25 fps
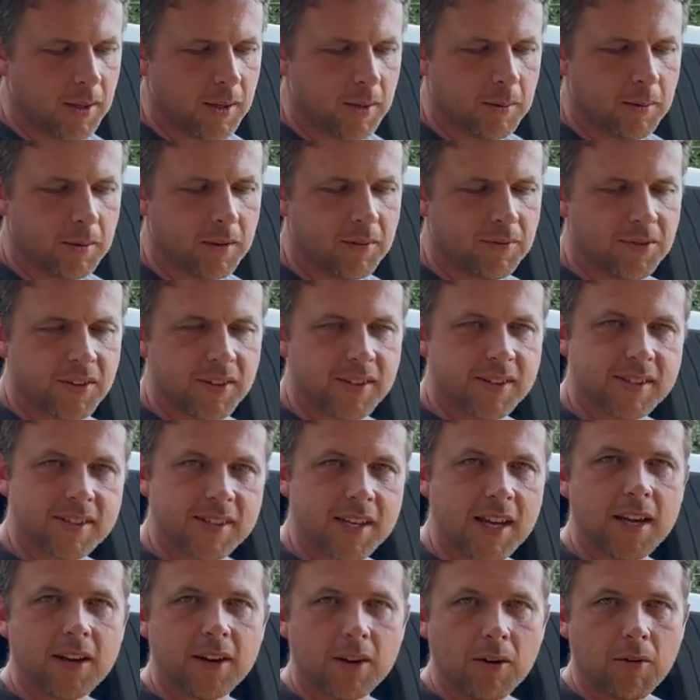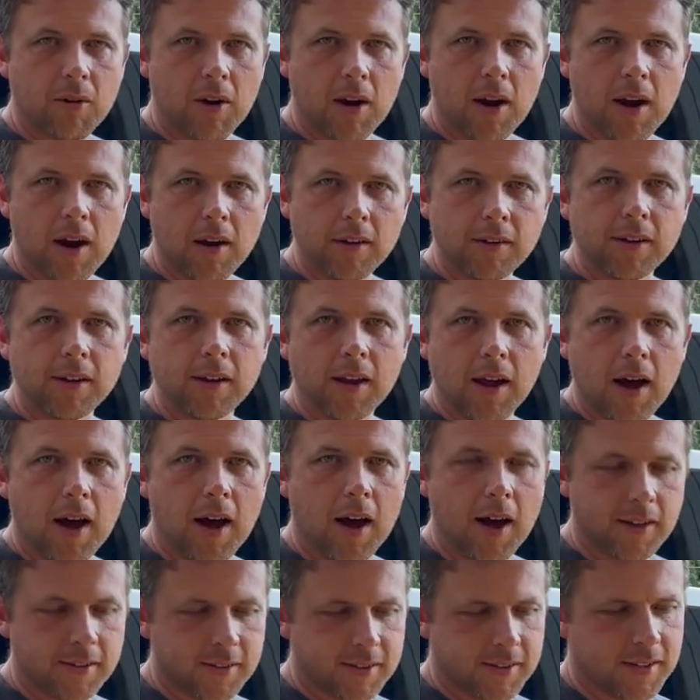But if it's sitting around in the
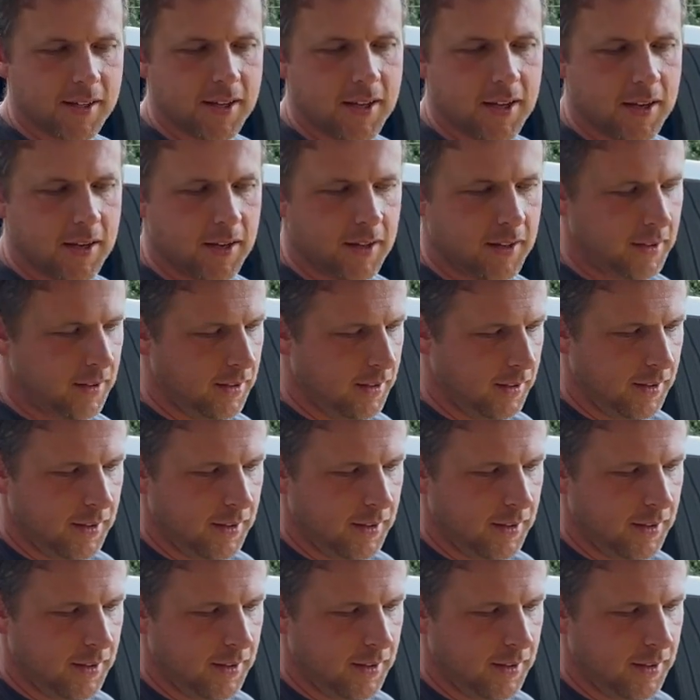hot sun,